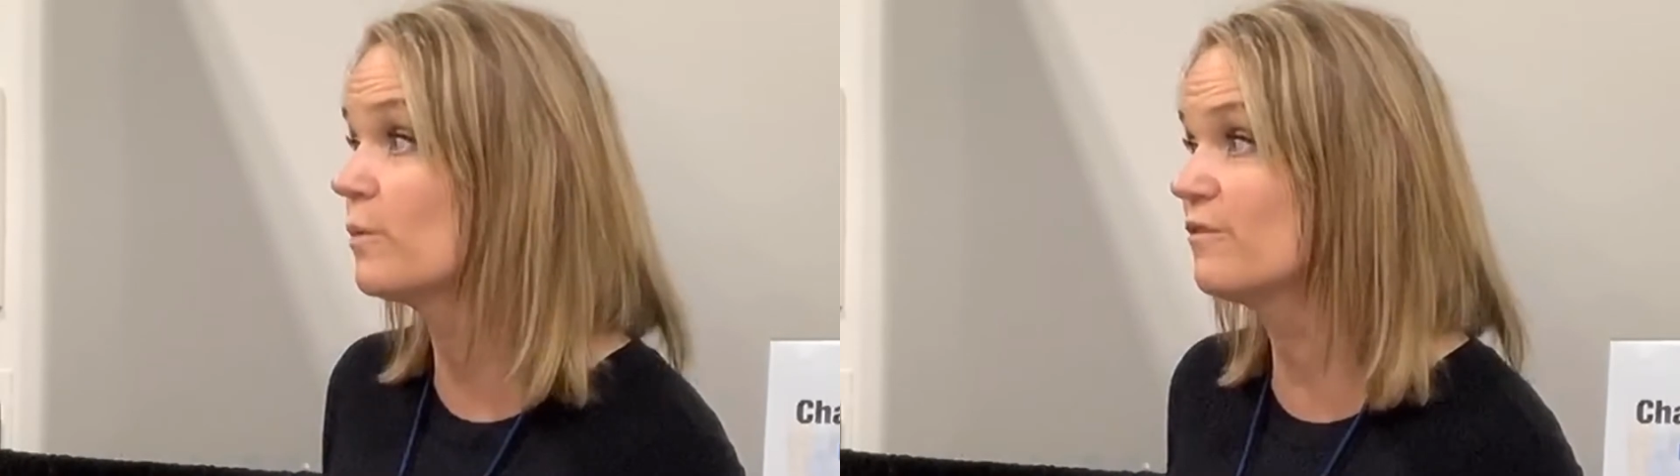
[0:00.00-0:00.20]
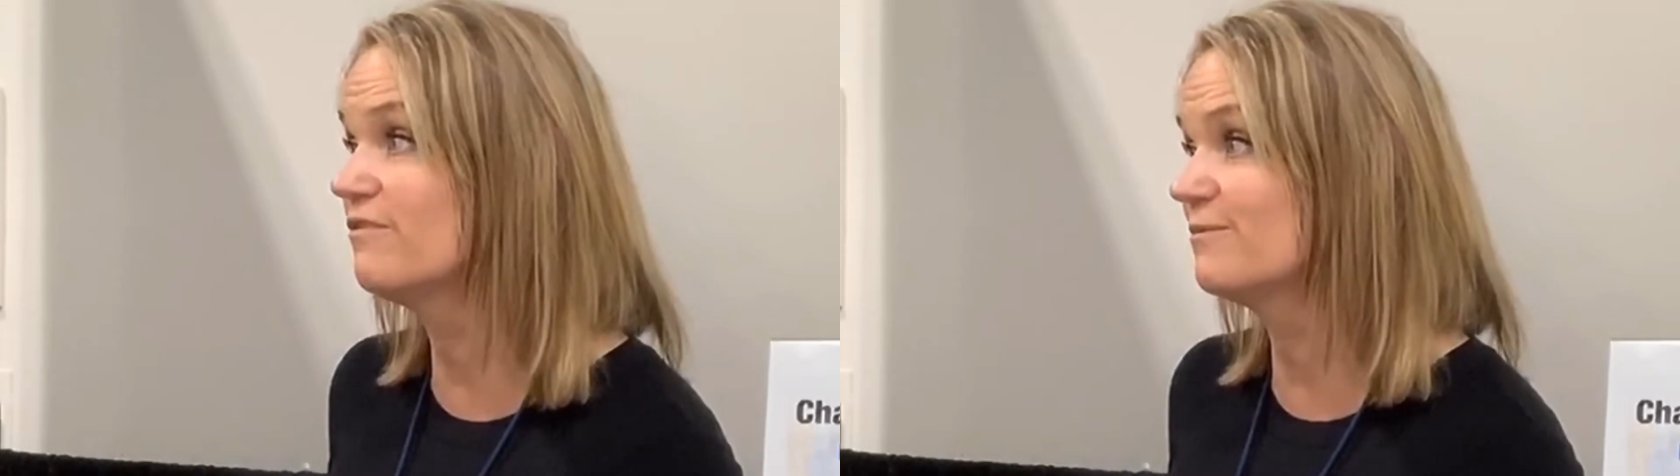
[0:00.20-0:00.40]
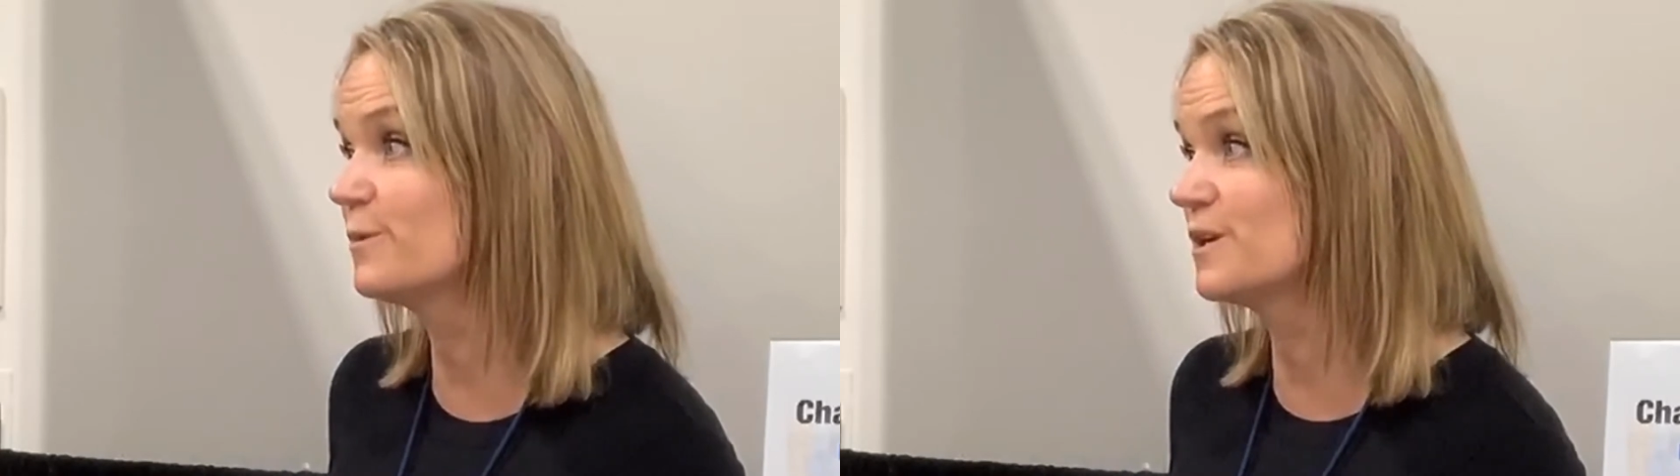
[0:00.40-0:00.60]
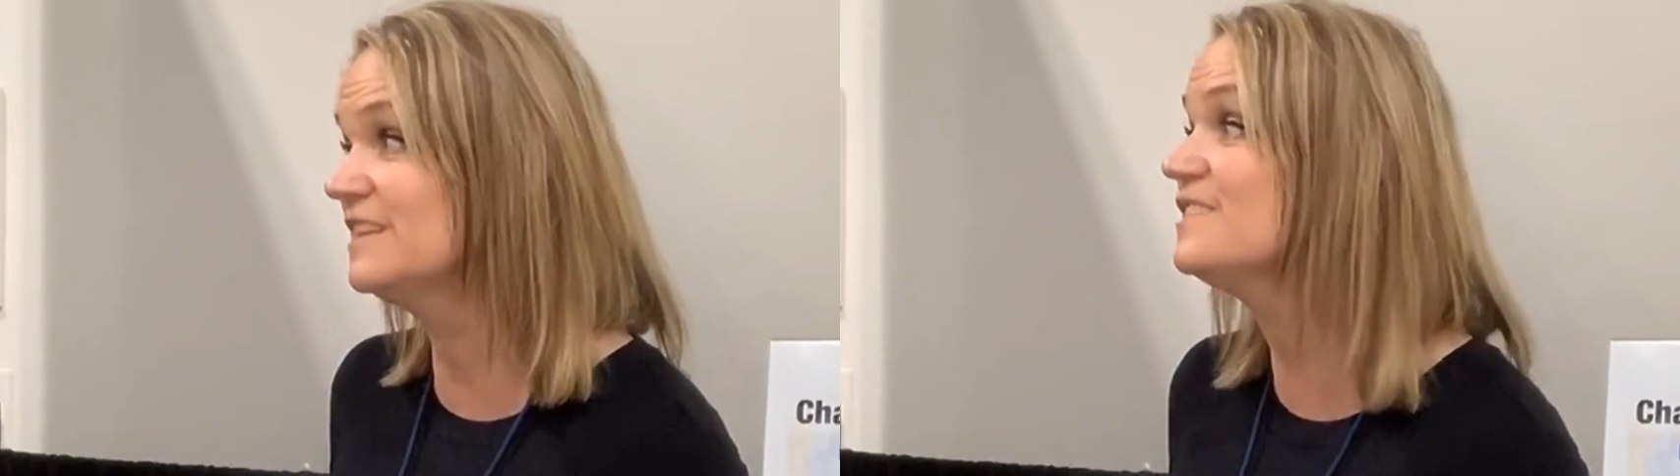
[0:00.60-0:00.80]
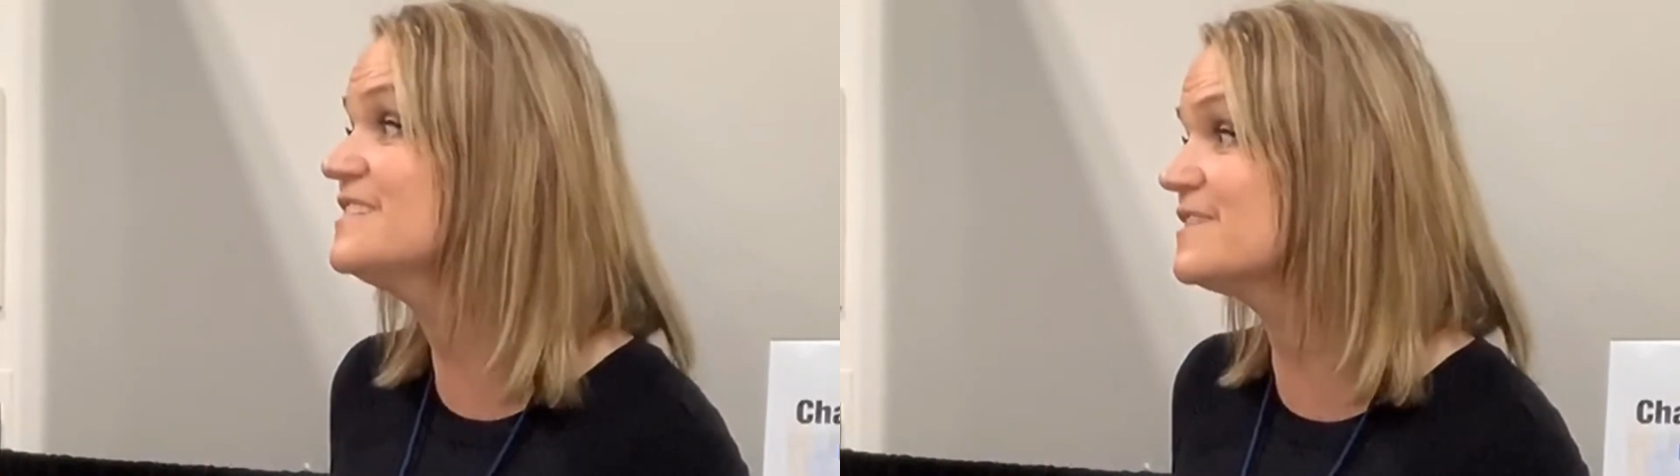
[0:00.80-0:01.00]
we're a
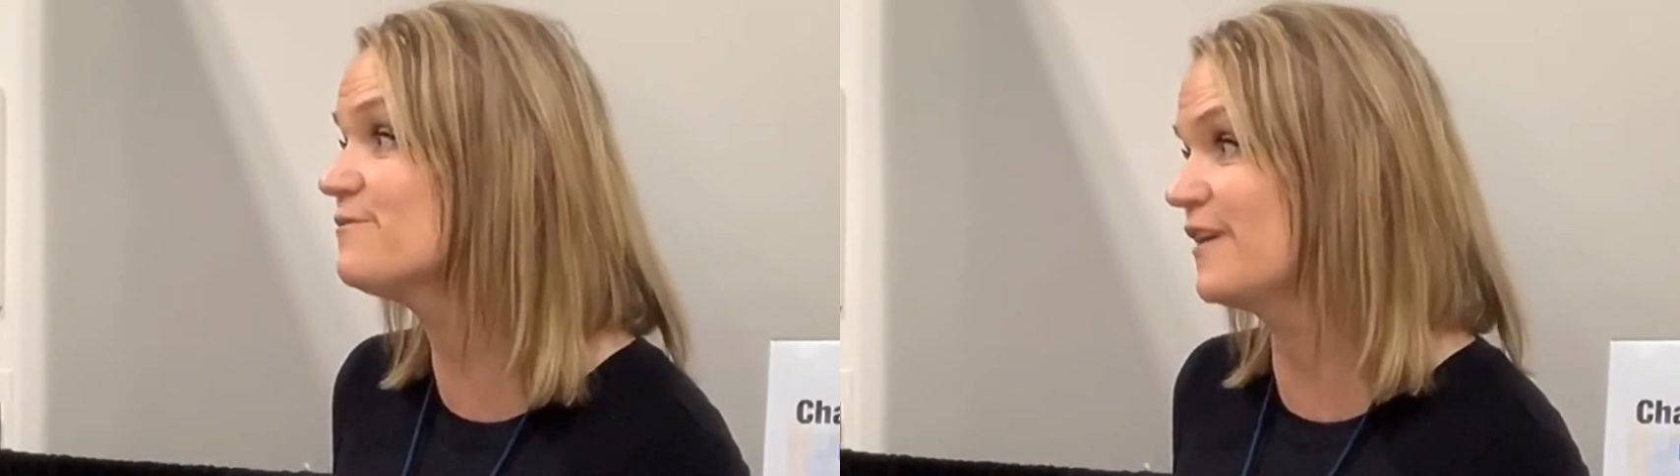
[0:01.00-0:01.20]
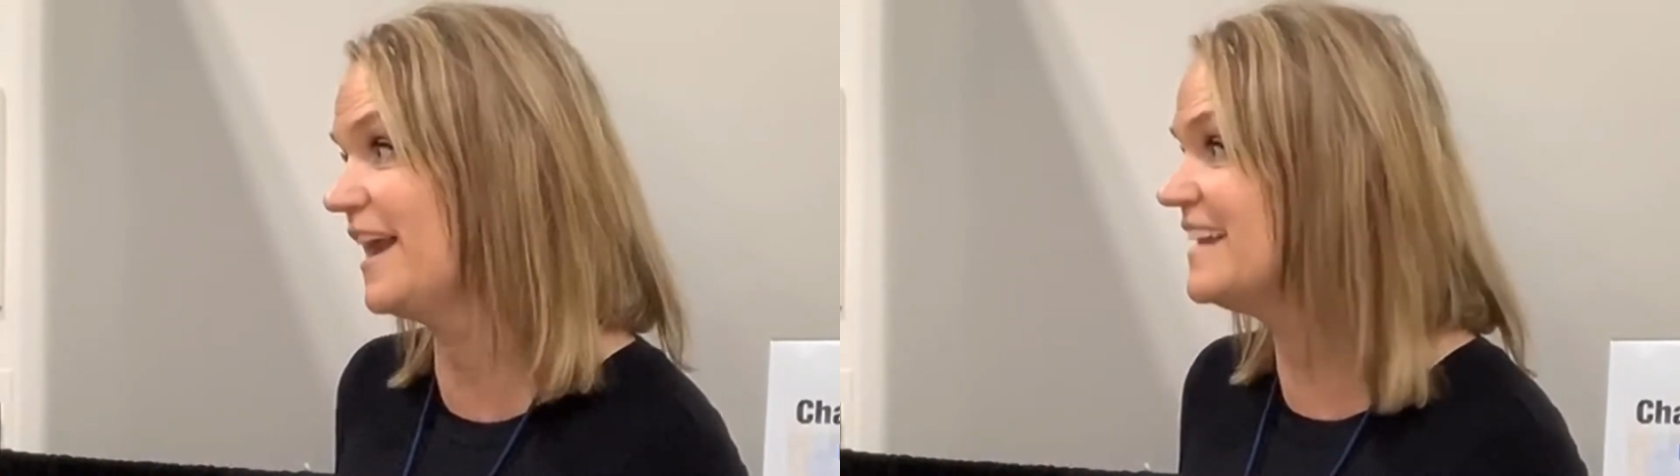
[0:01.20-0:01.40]
little different.